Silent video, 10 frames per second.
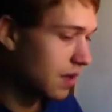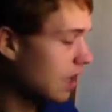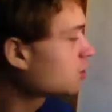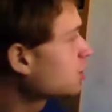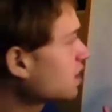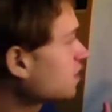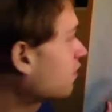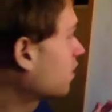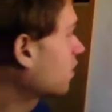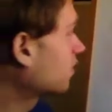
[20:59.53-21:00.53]
extensive
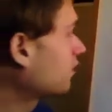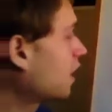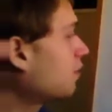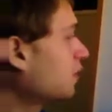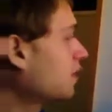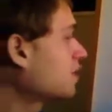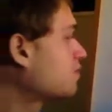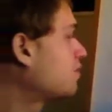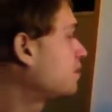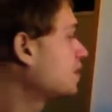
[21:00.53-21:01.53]
vertical development, that's
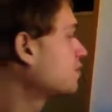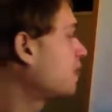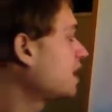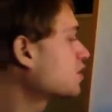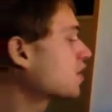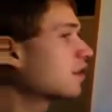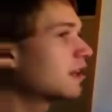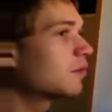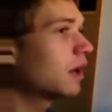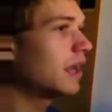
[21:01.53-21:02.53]
just basically
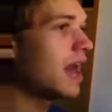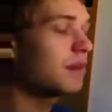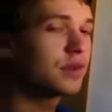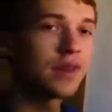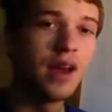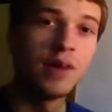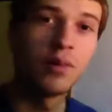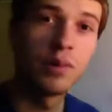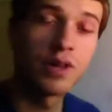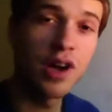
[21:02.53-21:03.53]
what happened
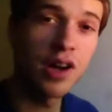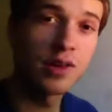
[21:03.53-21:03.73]
when we talked